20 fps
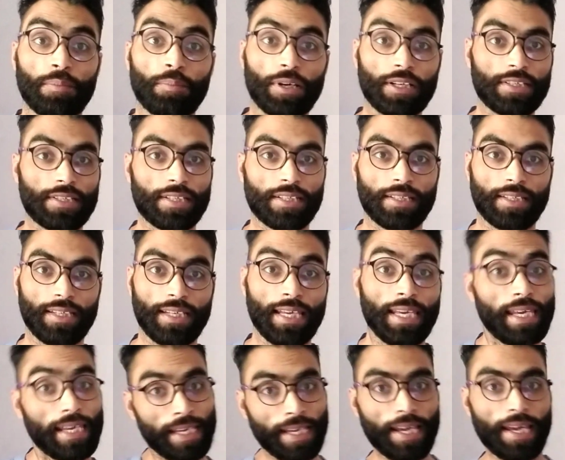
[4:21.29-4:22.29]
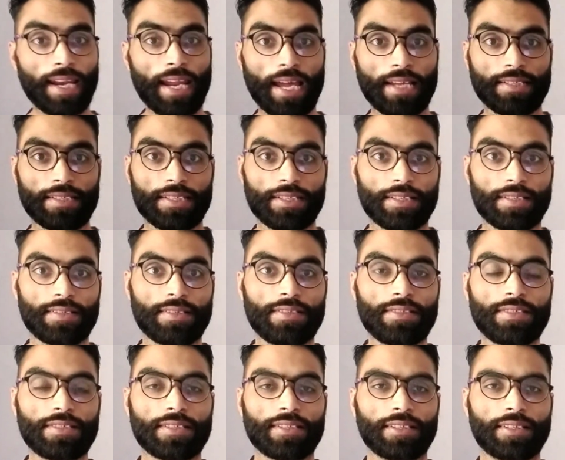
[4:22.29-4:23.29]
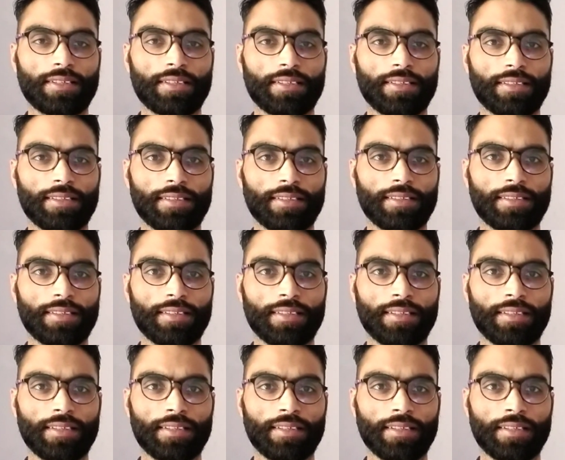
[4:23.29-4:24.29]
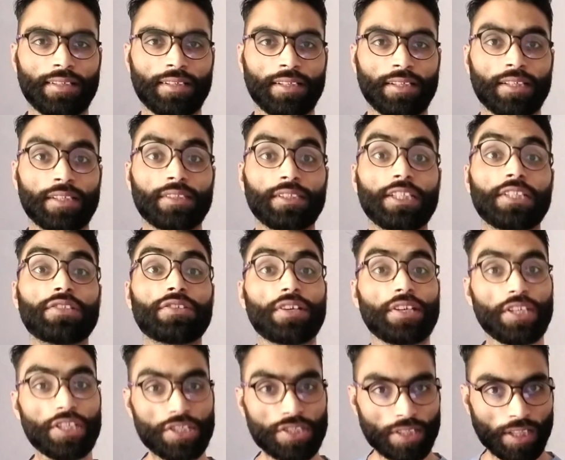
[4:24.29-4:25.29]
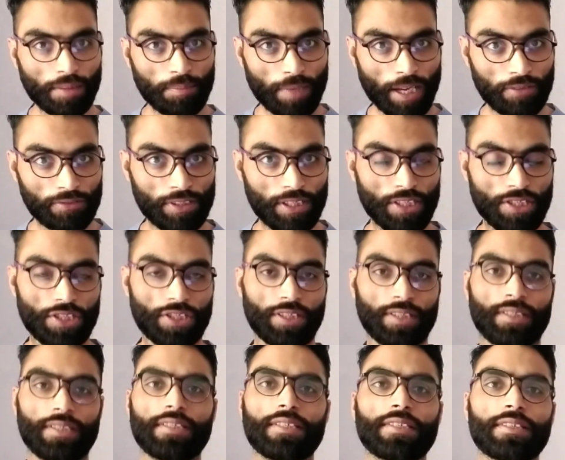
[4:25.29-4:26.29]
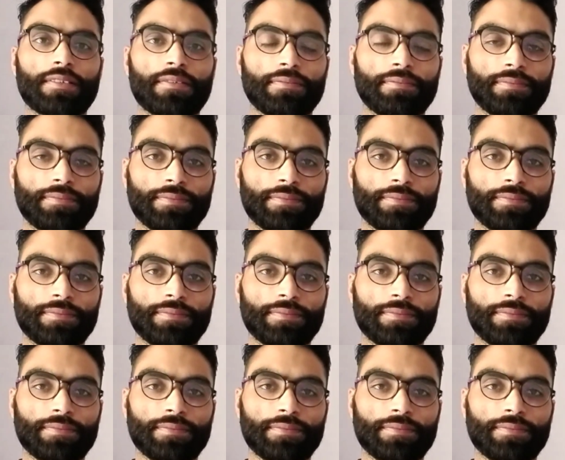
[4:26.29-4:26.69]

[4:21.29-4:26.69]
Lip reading: But here enters the traditional foundations